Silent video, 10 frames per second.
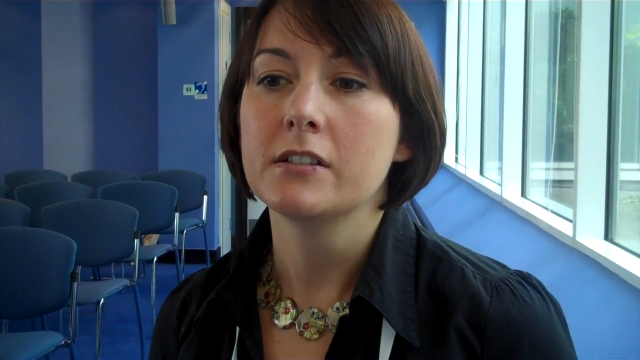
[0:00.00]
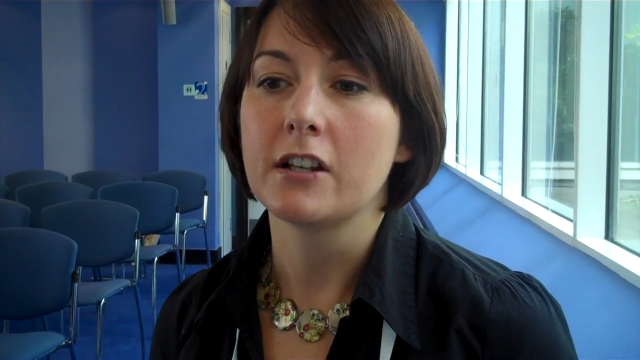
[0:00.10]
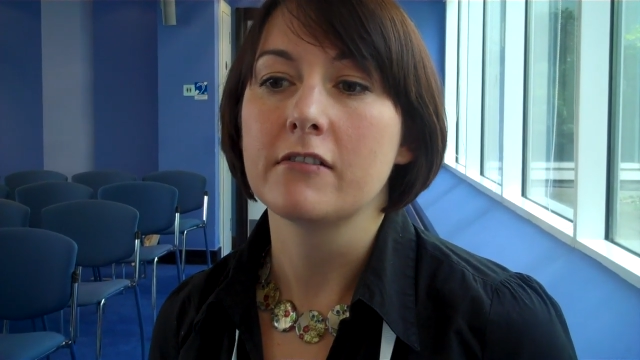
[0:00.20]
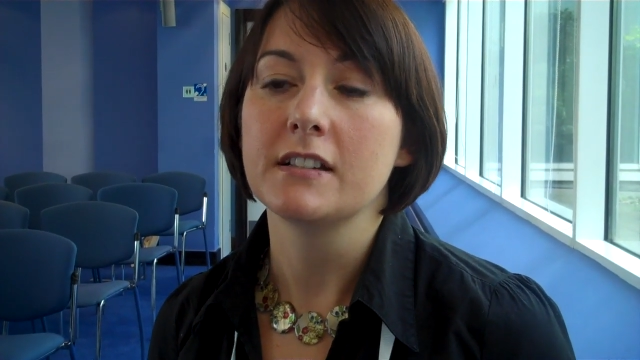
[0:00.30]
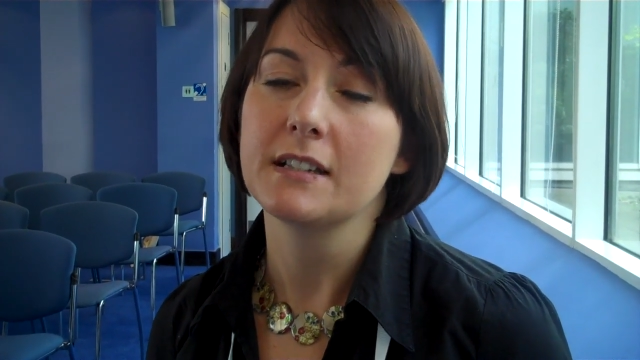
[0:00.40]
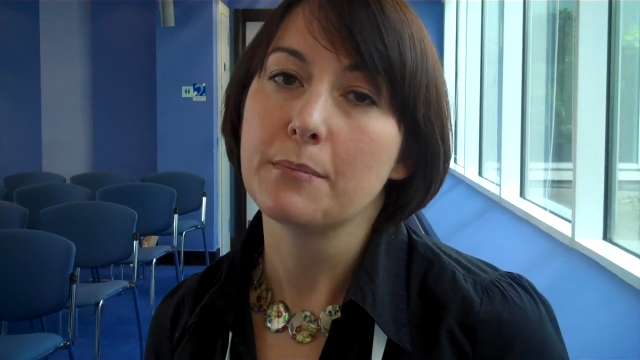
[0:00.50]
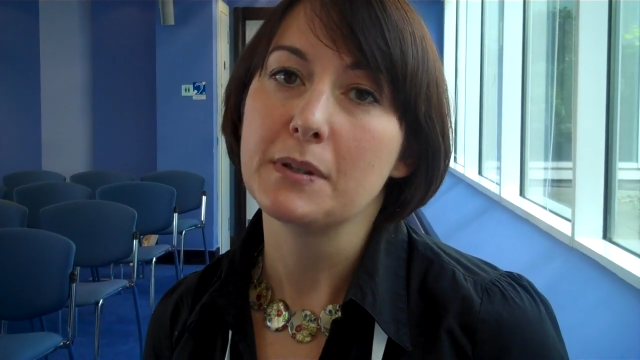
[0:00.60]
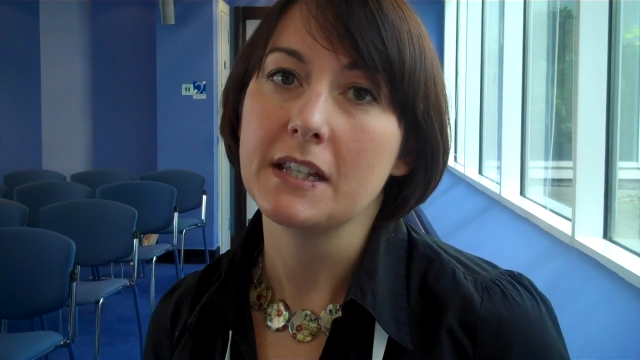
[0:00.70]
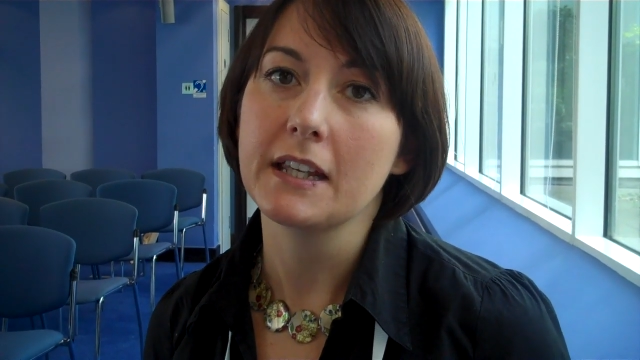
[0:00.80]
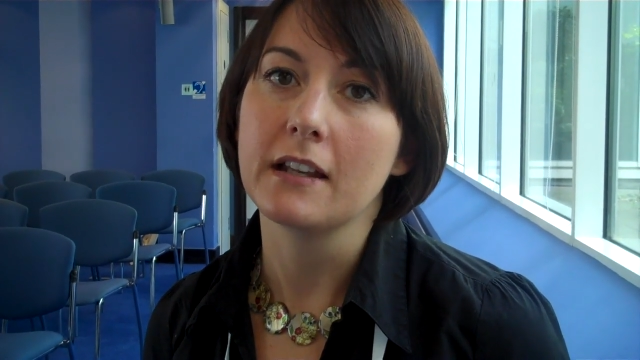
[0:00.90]
charities in
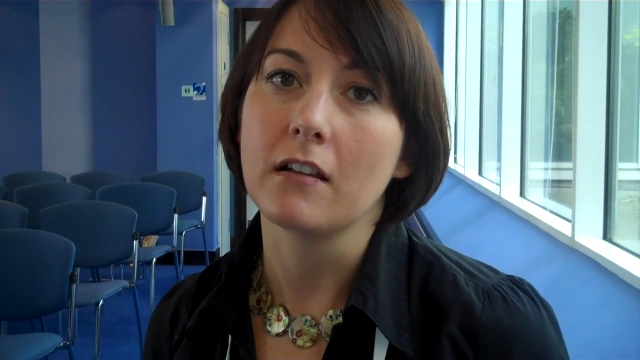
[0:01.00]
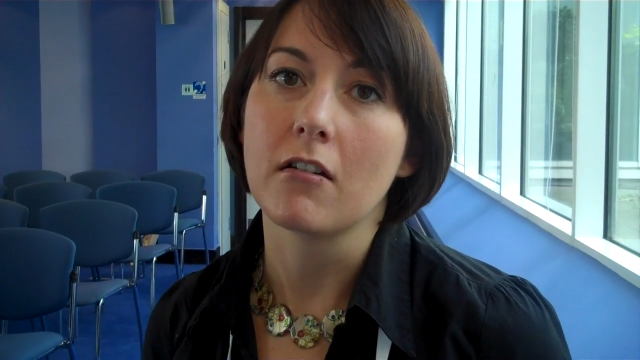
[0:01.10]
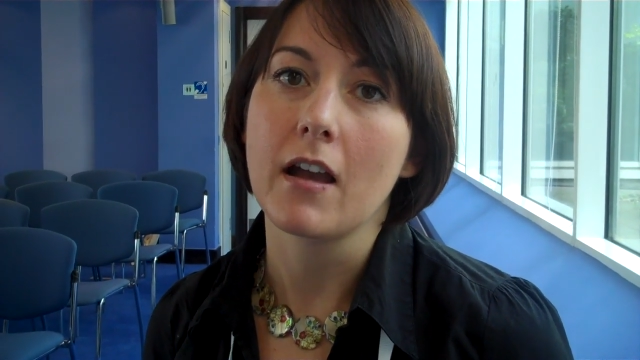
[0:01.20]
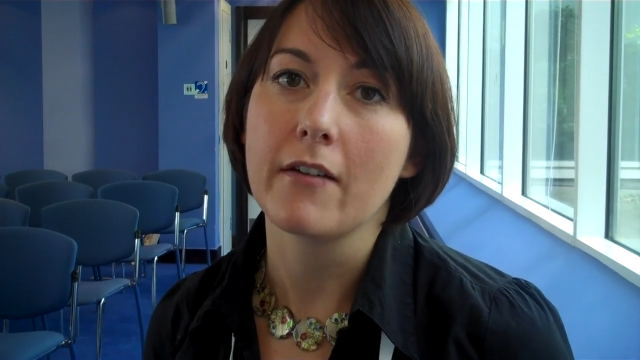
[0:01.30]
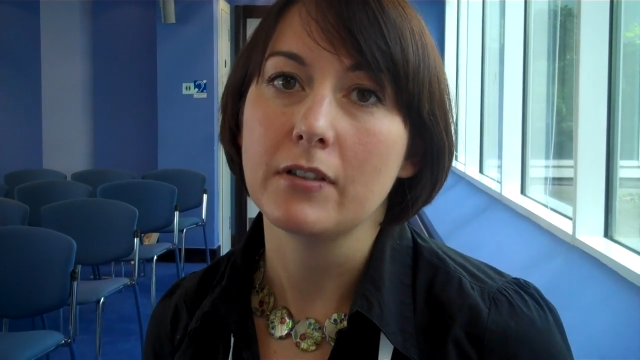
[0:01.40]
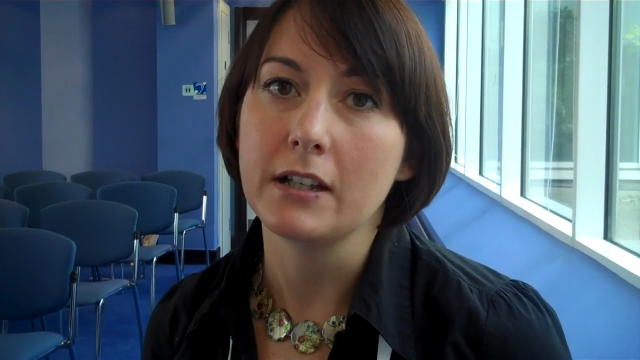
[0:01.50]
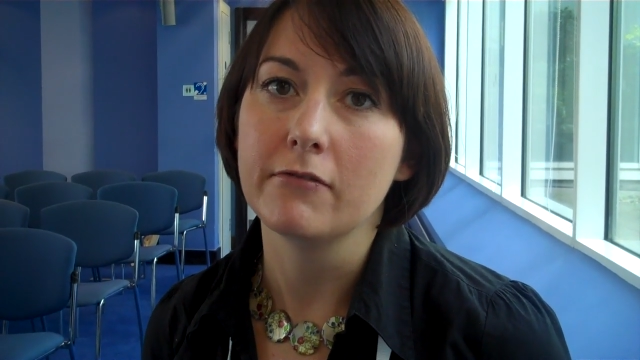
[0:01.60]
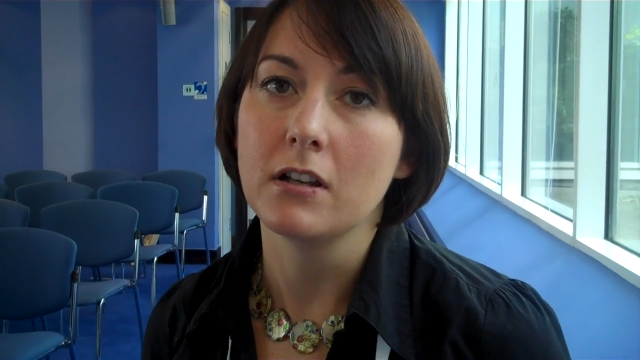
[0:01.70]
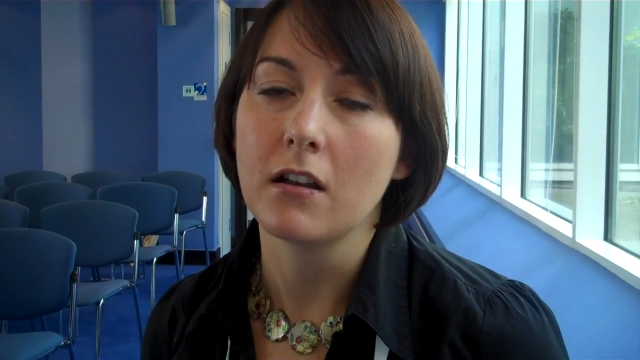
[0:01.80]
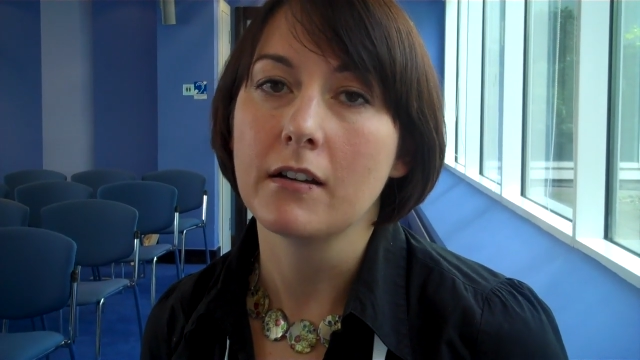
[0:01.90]
particular are
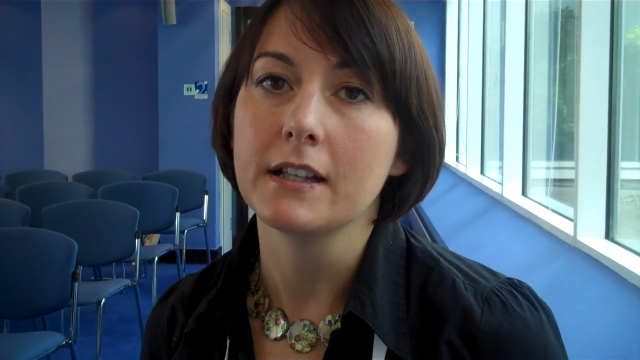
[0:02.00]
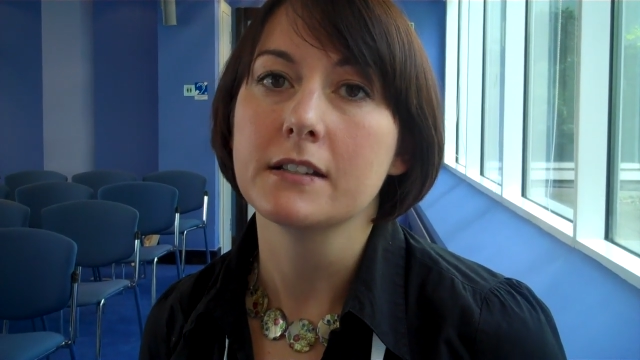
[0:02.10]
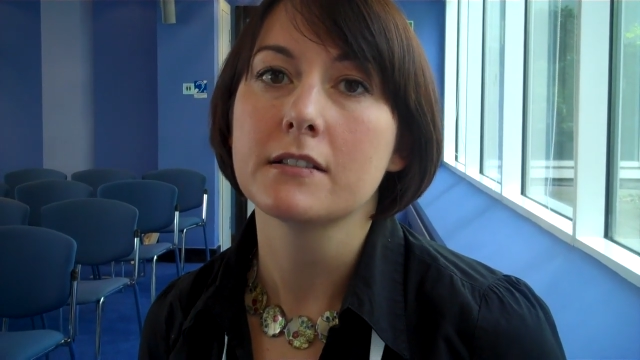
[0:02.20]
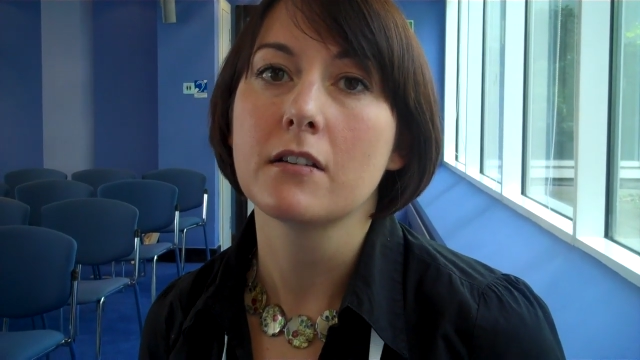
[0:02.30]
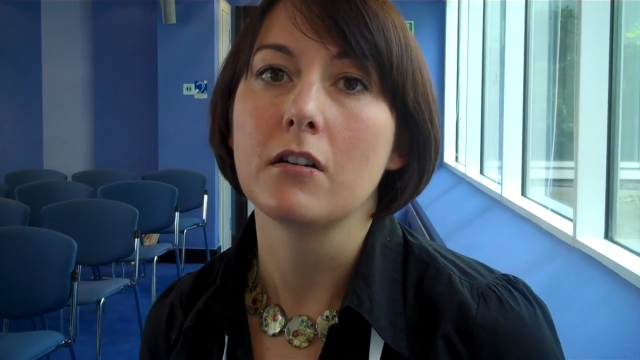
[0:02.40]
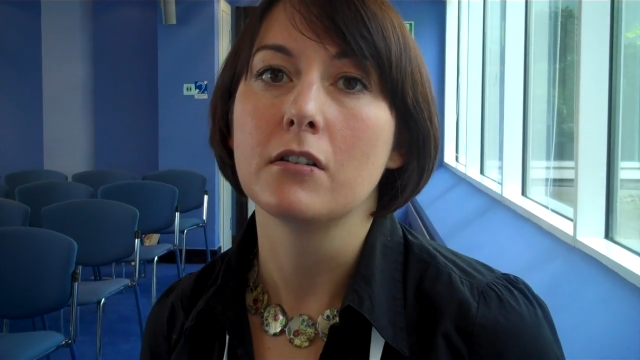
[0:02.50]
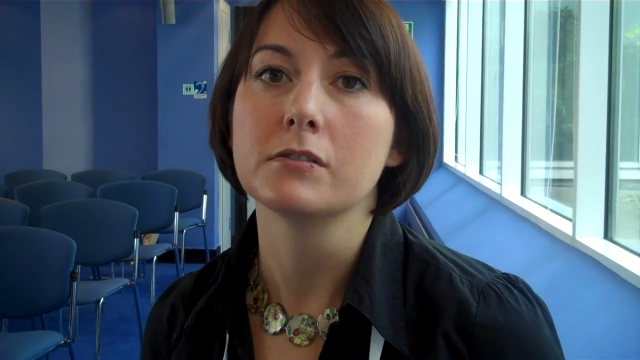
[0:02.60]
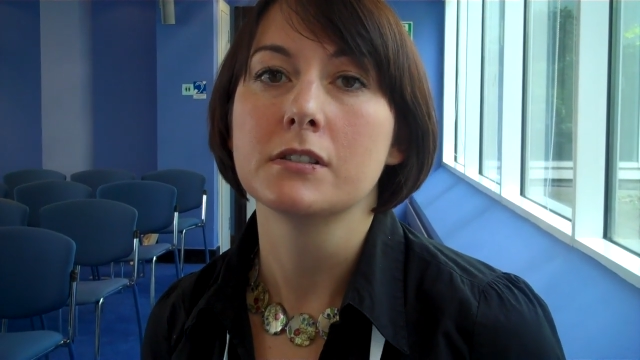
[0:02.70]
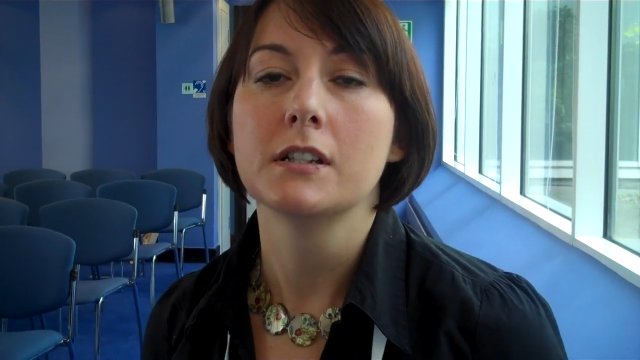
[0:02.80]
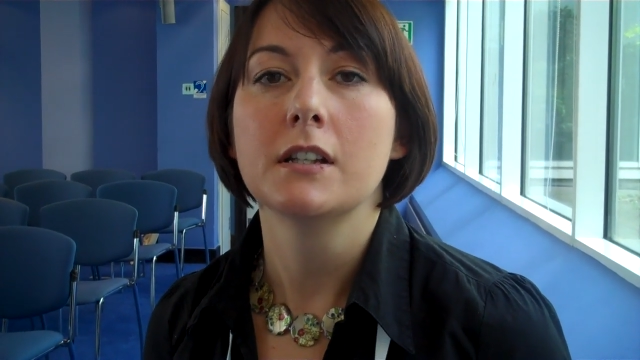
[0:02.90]
heavily reliant
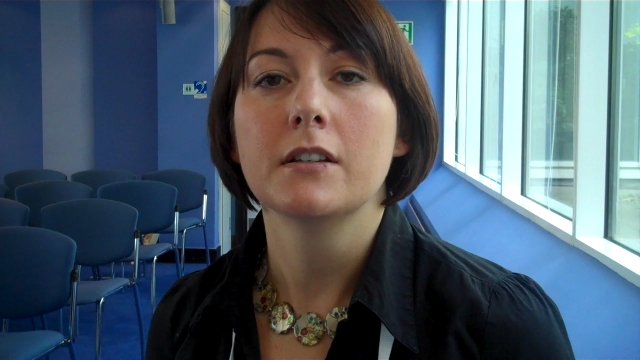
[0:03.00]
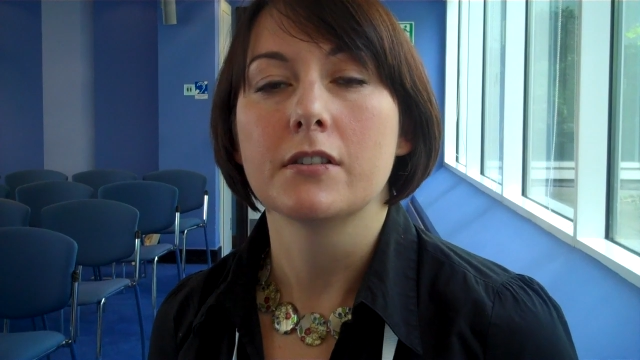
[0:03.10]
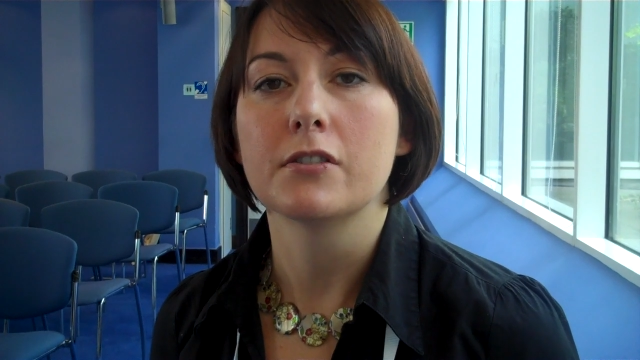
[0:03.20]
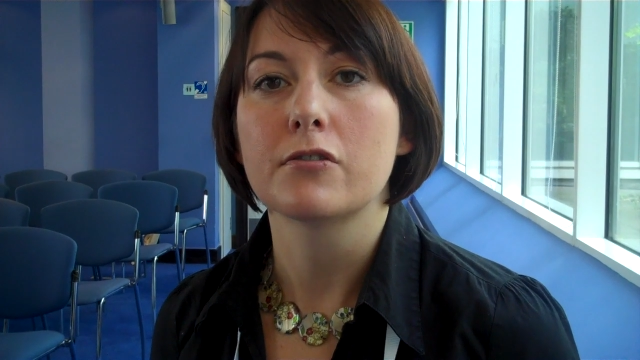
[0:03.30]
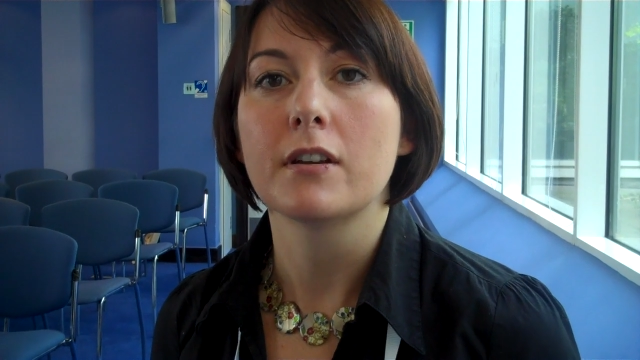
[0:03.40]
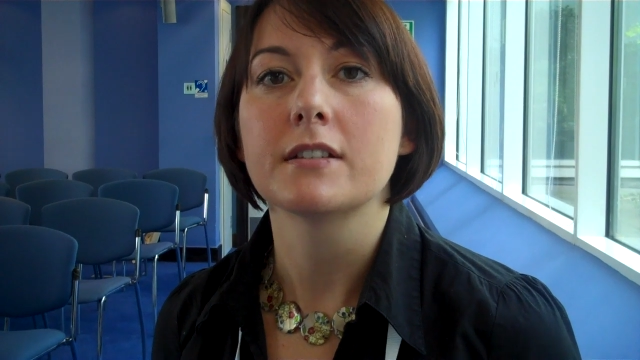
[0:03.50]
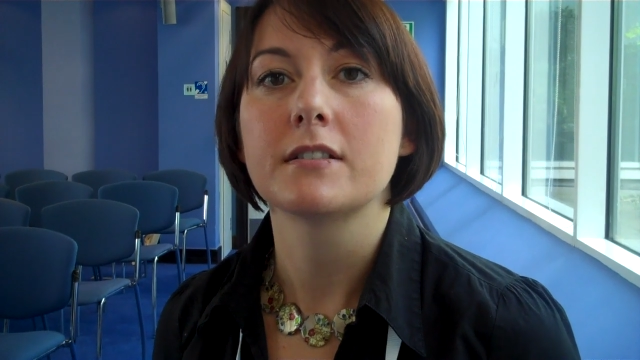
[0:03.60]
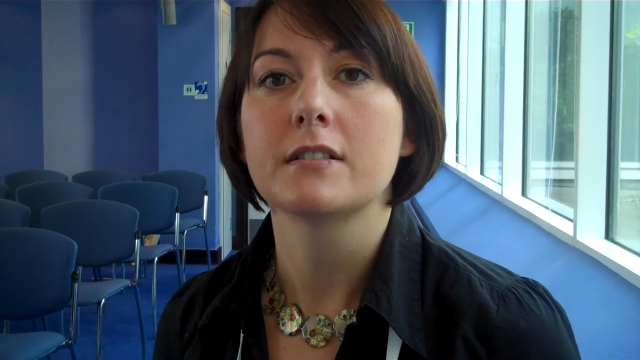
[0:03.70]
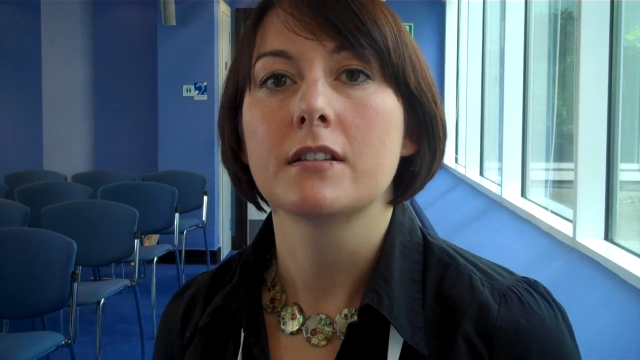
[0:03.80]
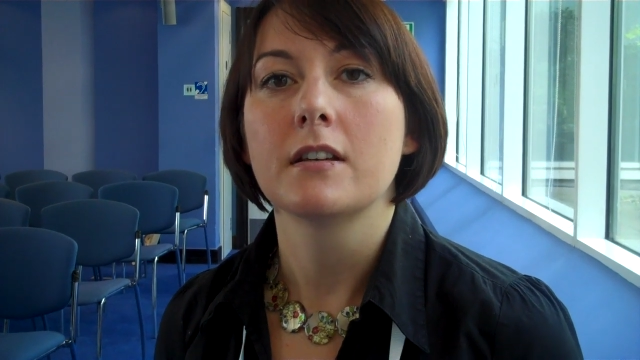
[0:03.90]
on the
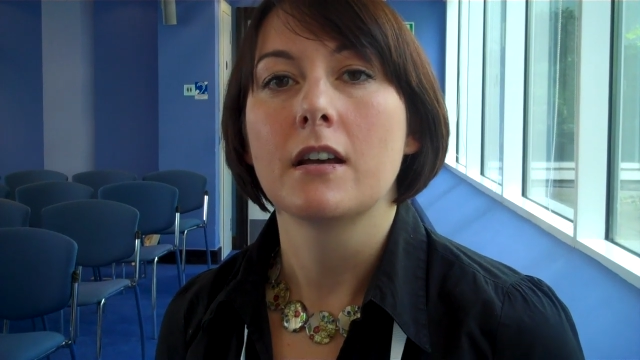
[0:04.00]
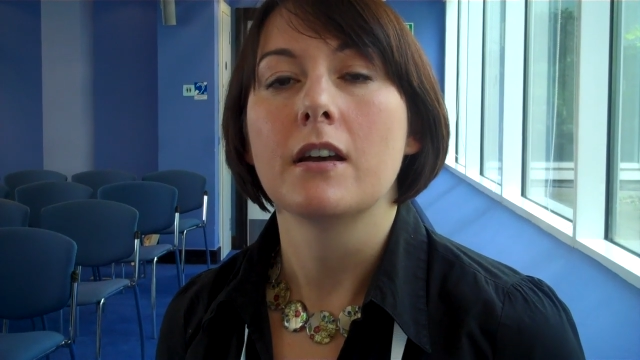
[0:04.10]
trust